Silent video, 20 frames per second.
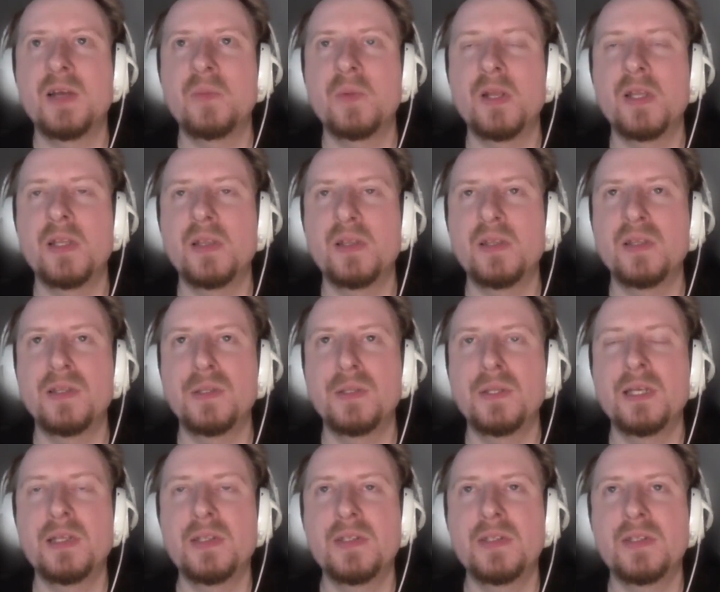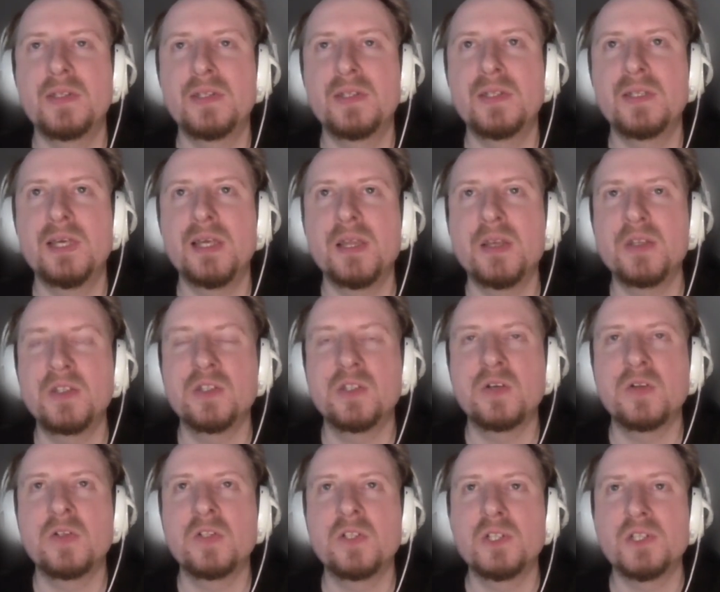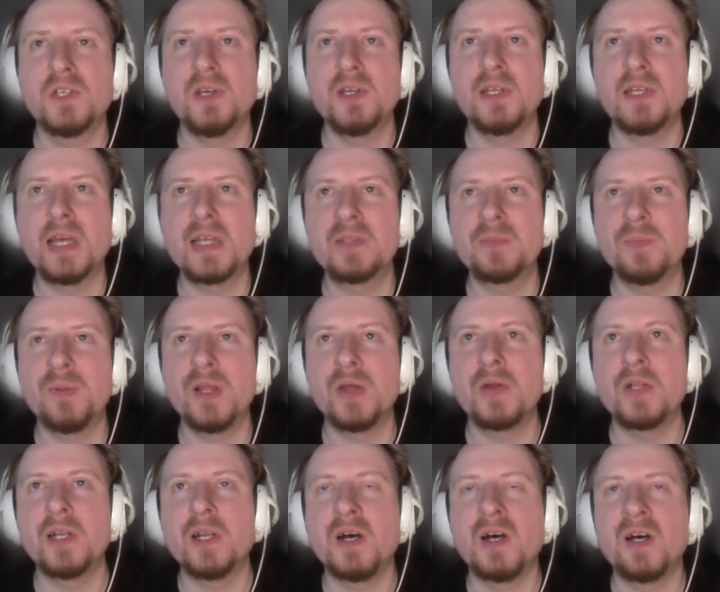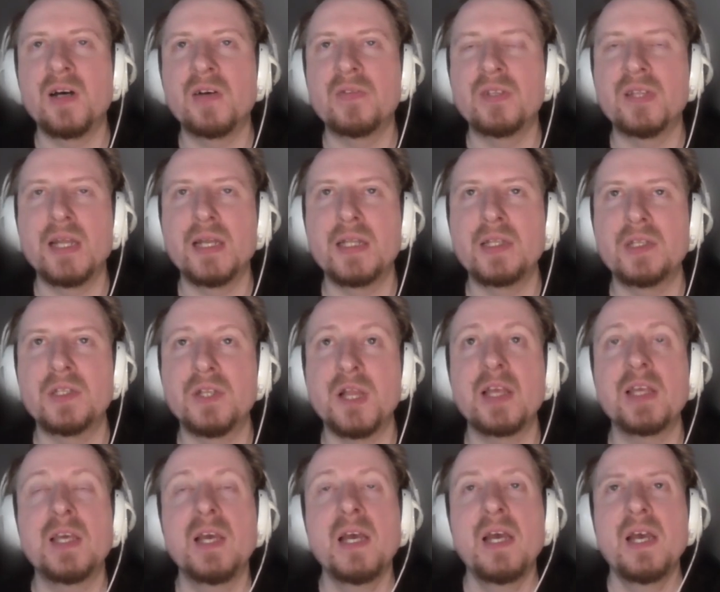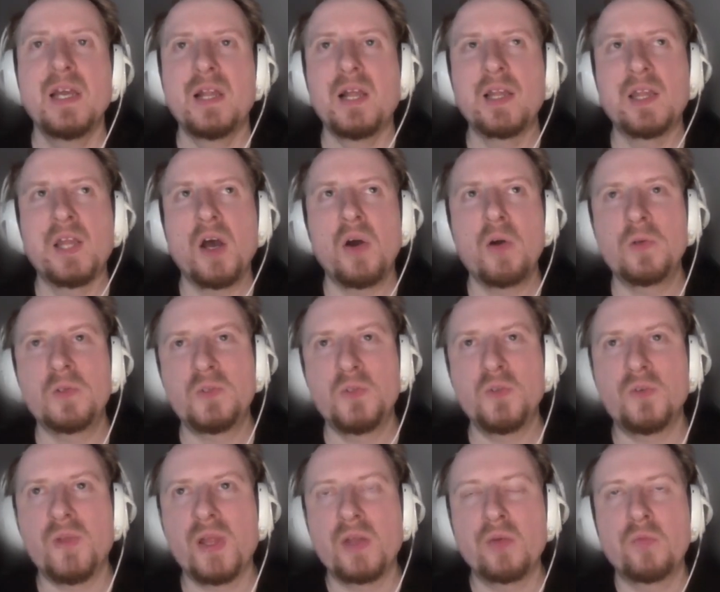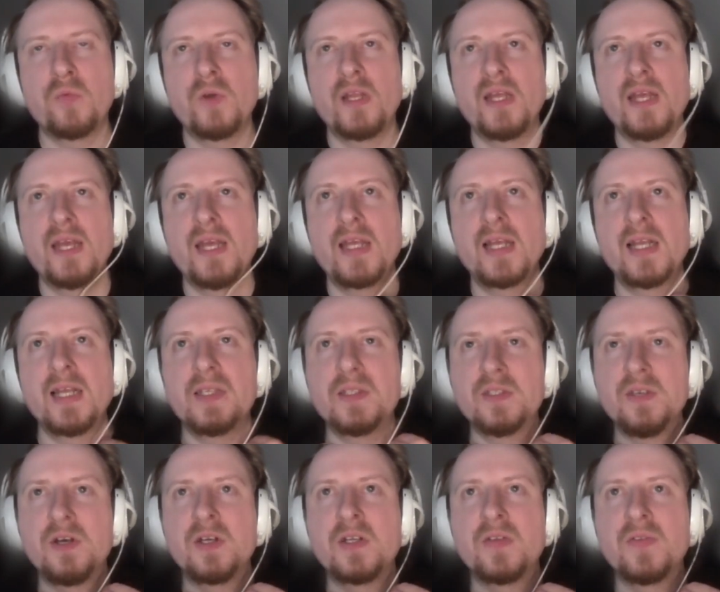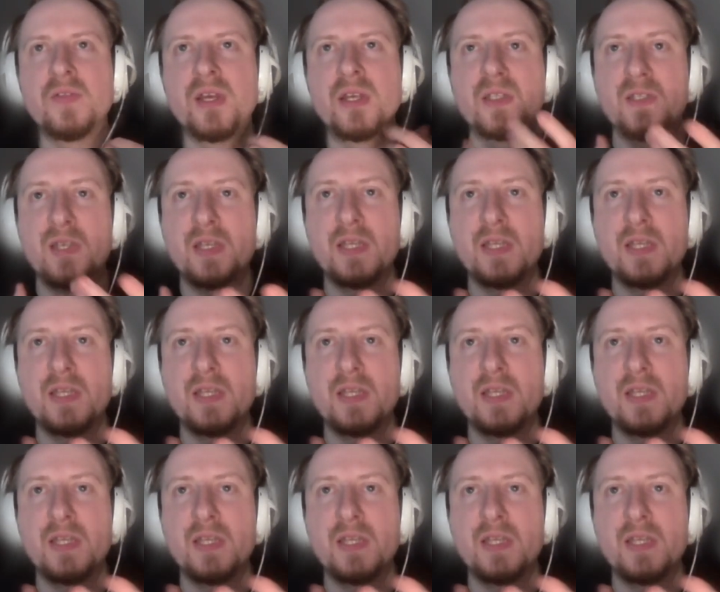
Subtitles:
Like it's there's soldier gets blown in half, and then he's like the whole sort of like re-healing side of things.